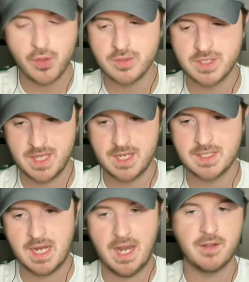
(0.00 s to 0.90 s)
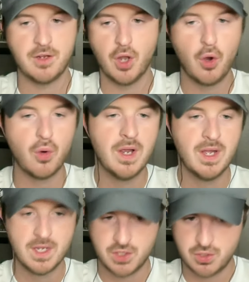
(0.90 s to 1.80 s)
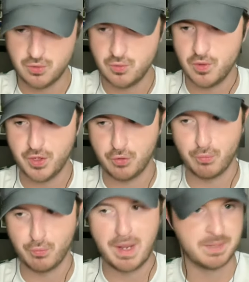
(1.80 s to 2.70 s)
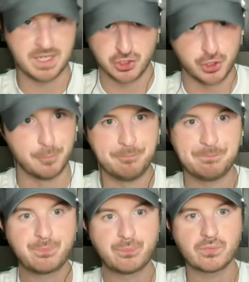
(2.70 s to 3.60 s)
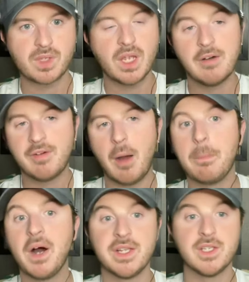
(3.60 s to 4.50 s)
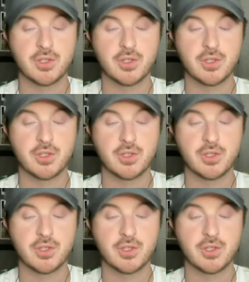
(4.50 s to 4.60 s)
those things kind of go to the greater picture of how money is